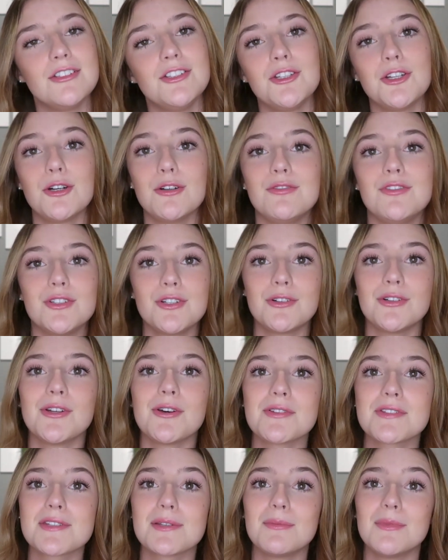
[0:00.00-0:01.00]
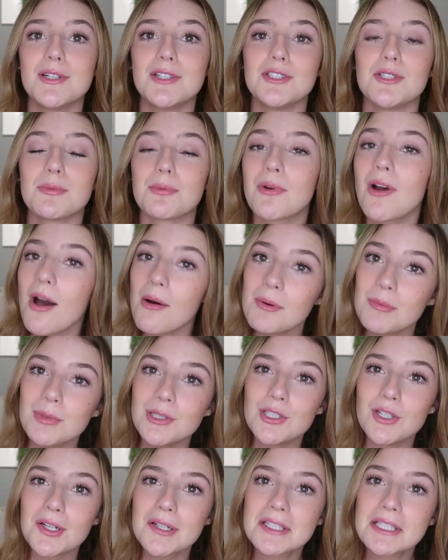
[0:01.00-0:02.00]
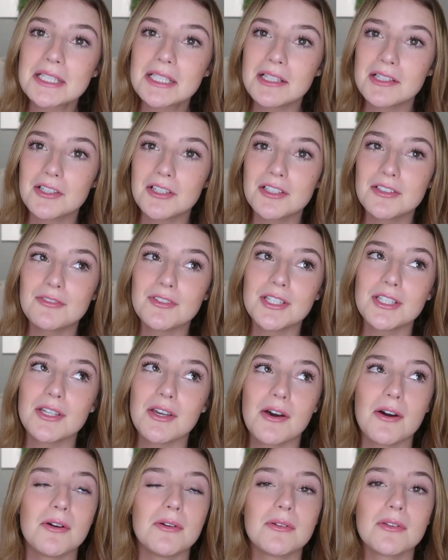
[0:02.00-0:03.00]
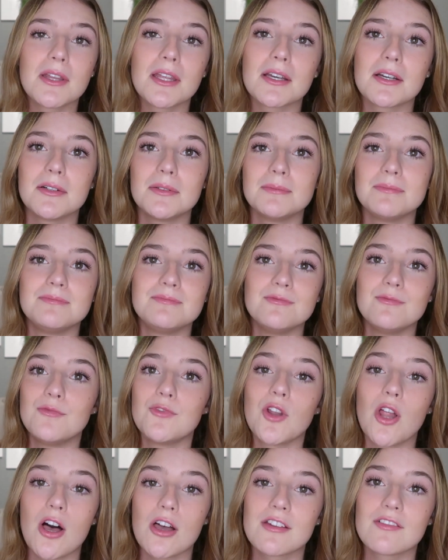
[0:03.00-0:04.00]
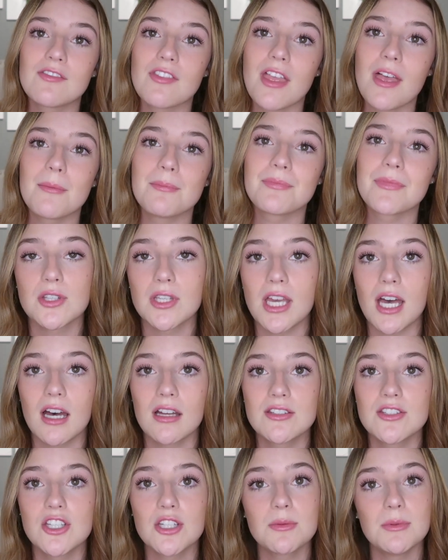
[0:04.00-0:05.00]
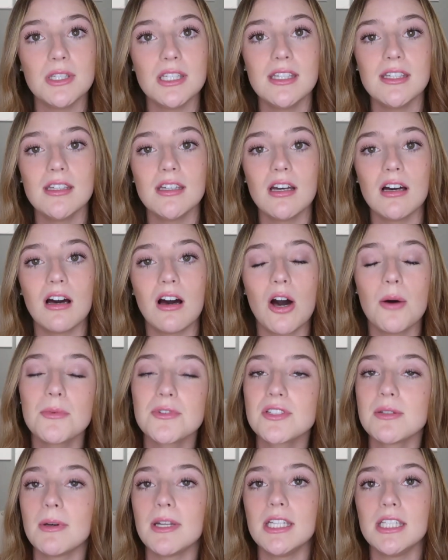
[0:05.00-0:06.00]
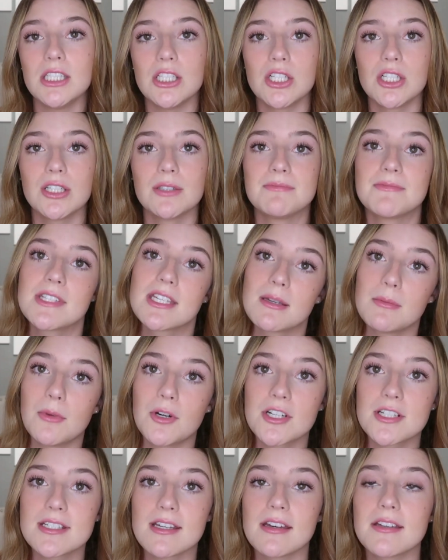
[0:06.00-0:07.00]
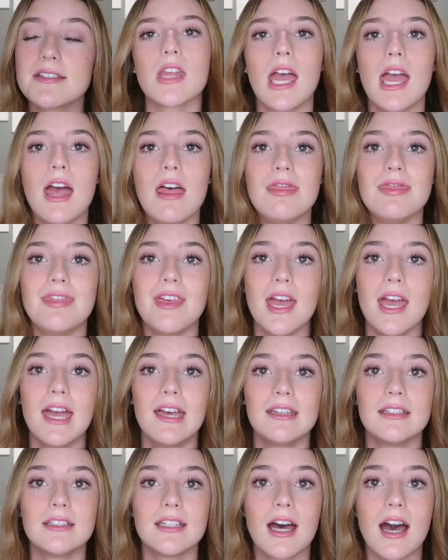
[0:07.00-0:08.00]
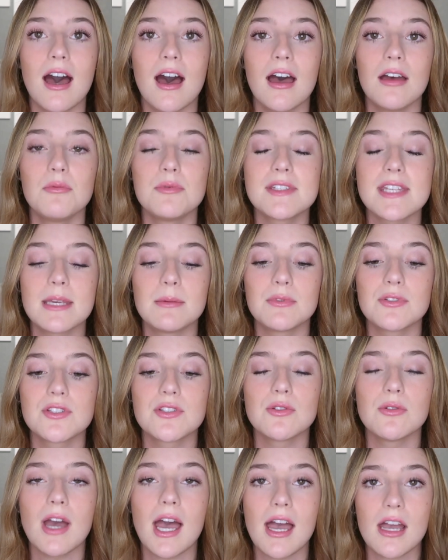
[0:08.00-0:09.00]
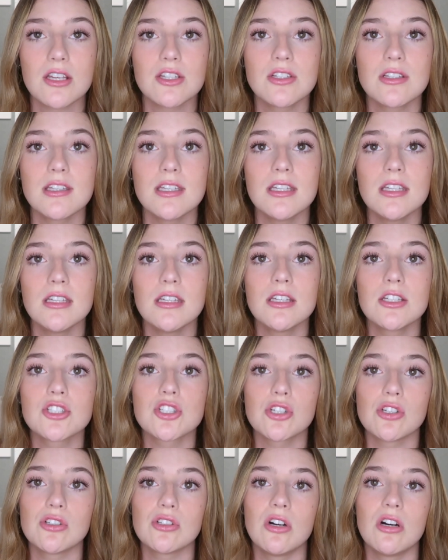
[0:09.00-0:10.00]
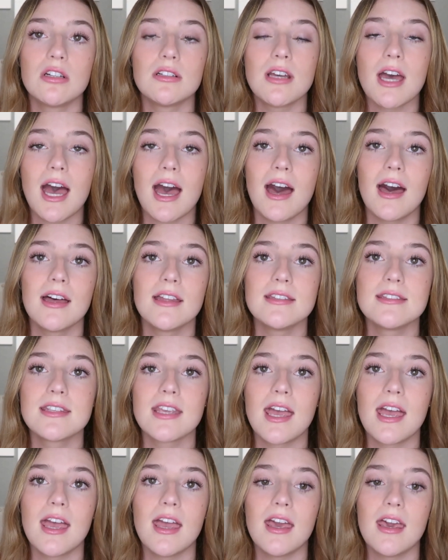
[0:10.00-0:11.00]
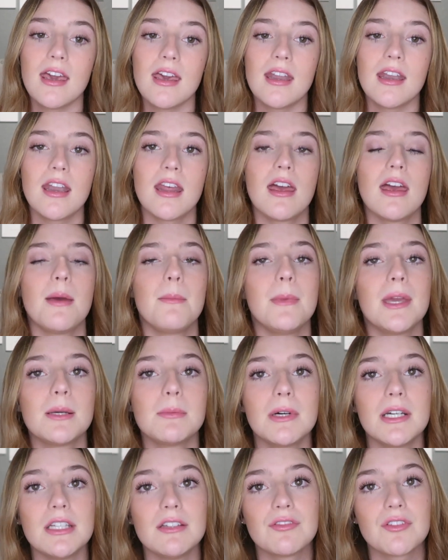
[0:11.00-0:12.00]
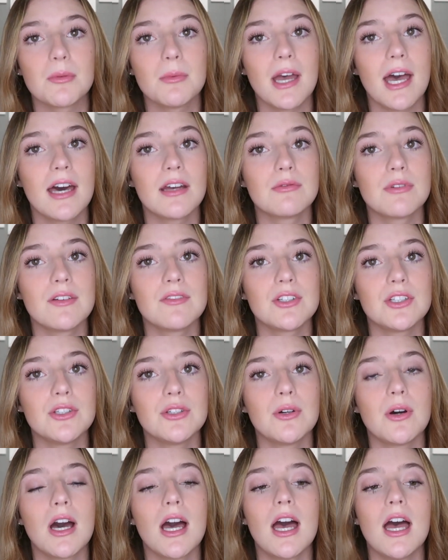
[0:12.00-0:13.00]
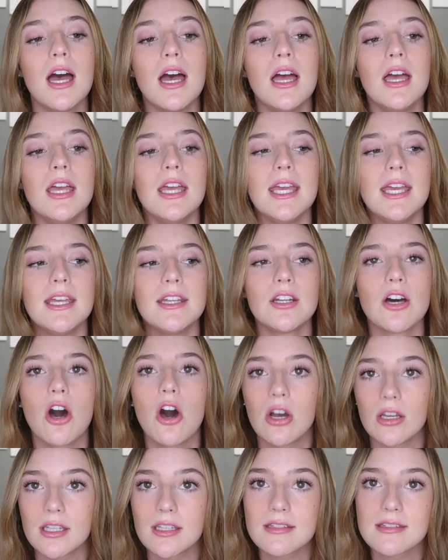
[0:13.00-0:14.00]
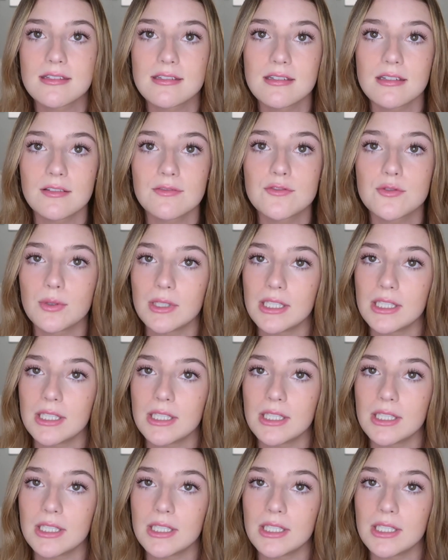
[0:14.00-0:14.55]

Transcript: you know, if you don't know someone, you're probably not gonna click on a video, like a vlog of them. So yeah, it took me almost about a year to get monetized. And then I was able to actually turn on ads and make money from ad revenue in August of